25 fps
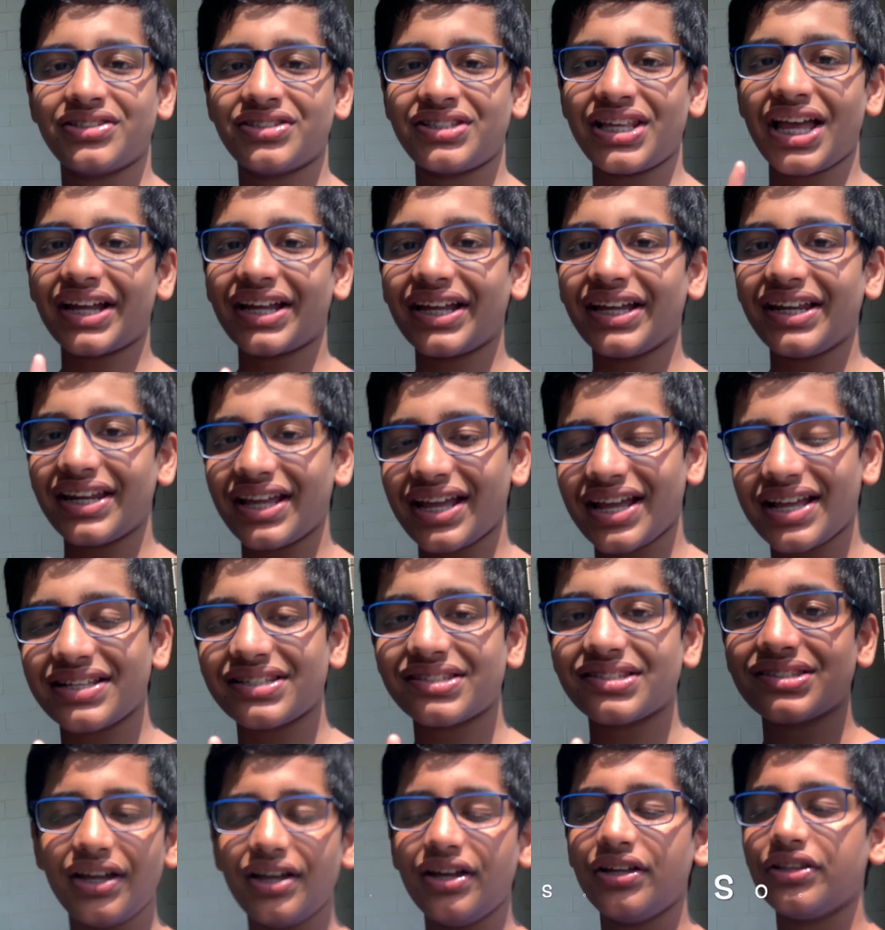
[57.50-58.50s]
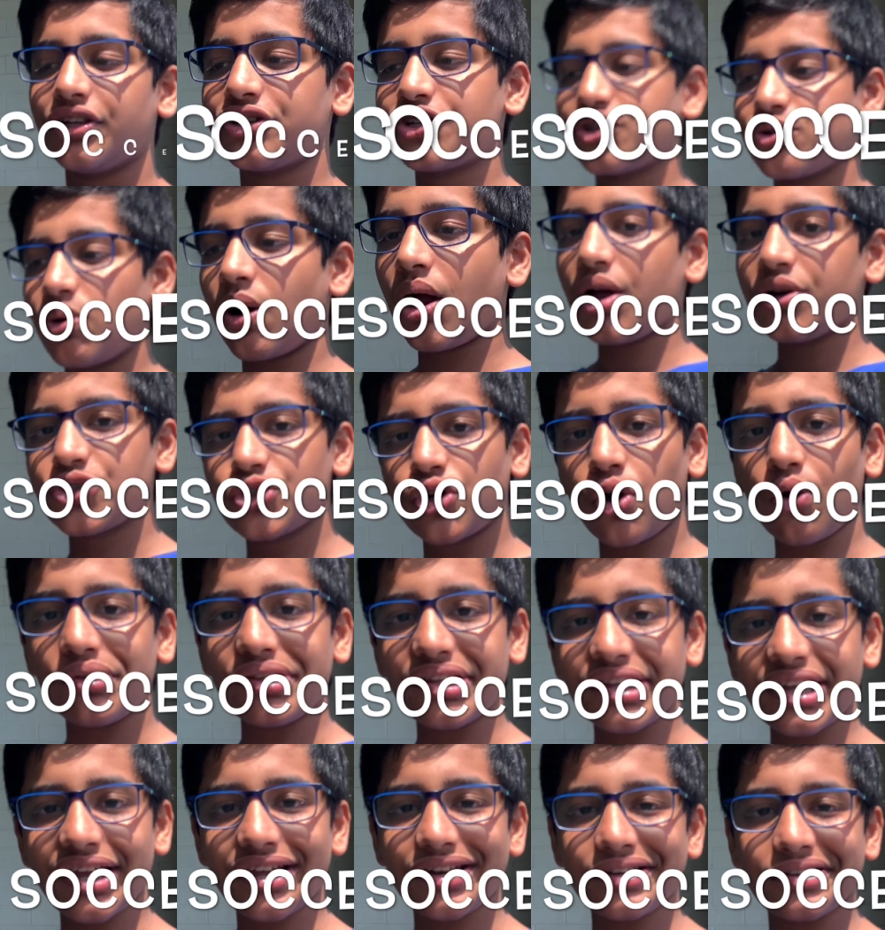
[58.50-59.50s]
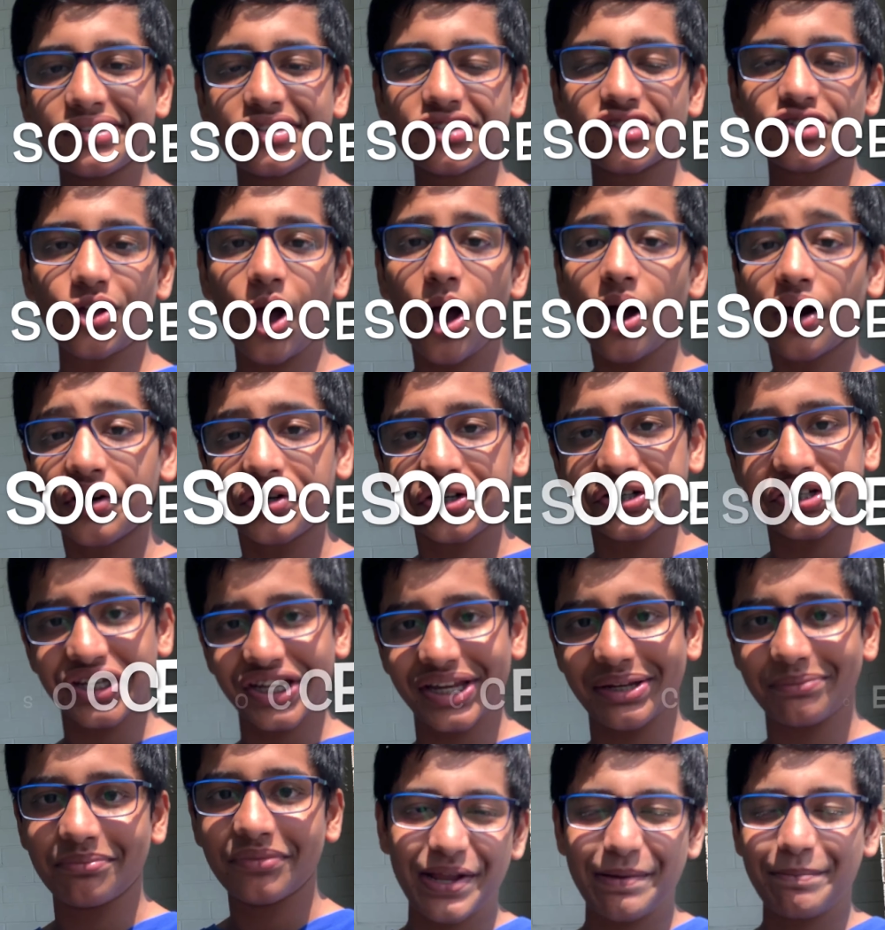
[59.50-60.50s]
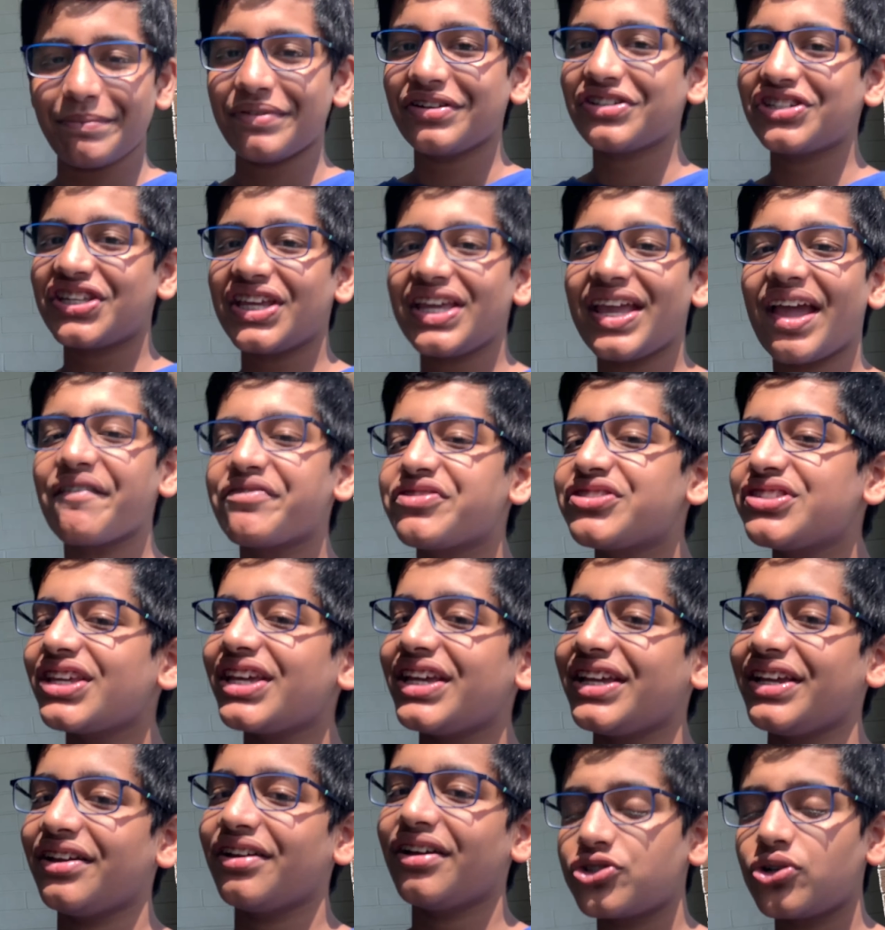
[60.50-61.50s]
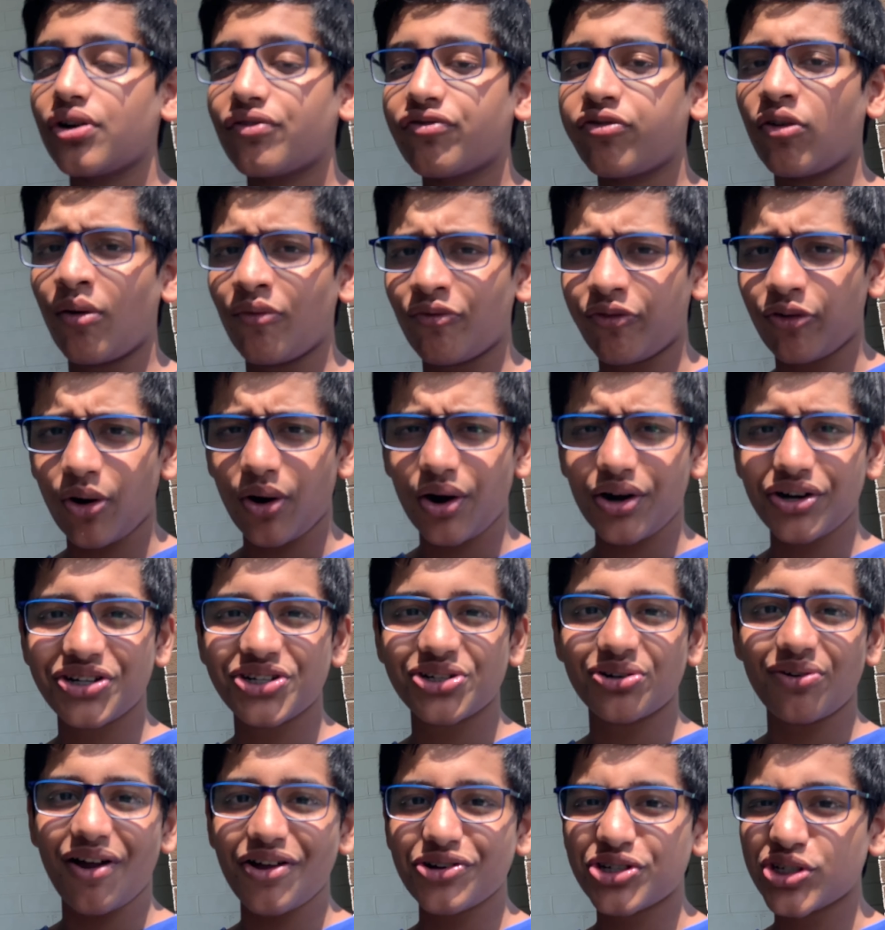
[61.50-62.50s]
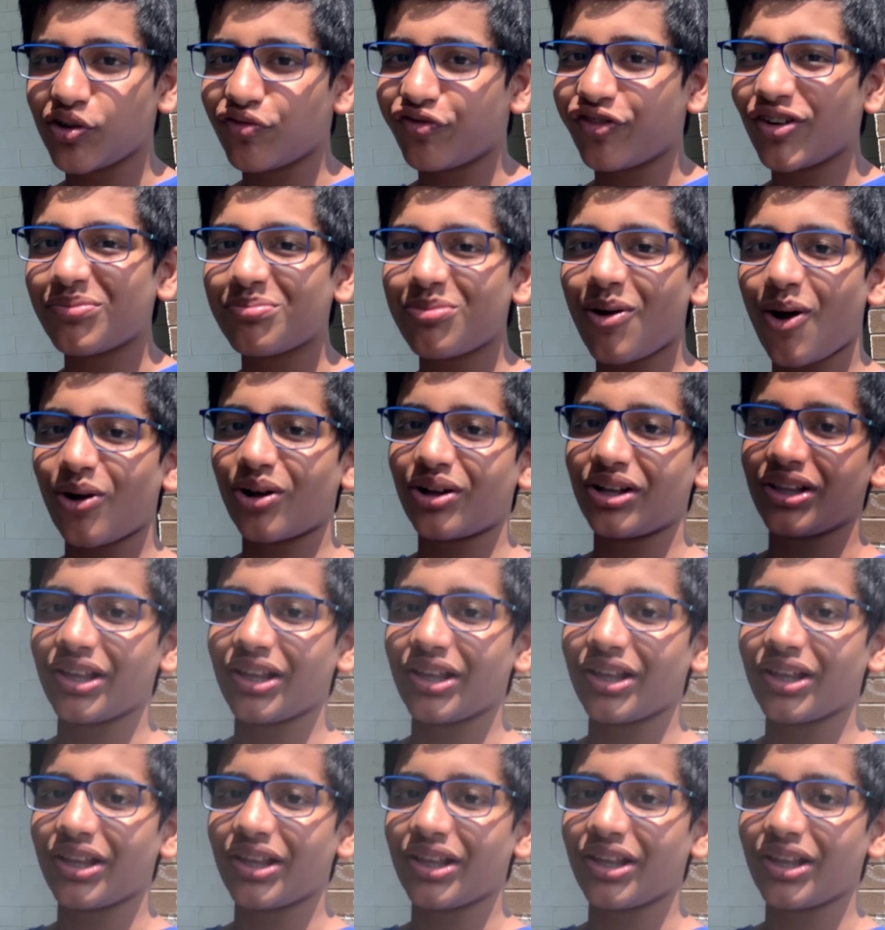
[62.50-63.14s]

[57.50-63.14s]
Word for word: Second is the Torontonian soccer team, TFC, performed for Toronto Football